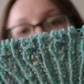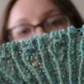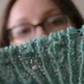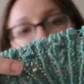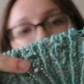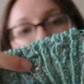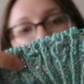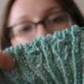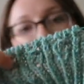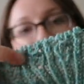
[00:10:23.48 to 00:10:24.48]
see I've just
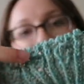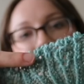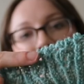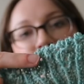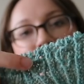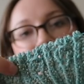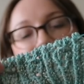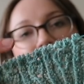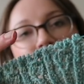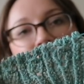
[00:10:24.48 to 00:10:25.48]
started this more
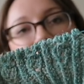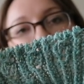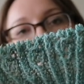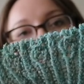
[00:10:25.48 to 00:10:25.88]
decorative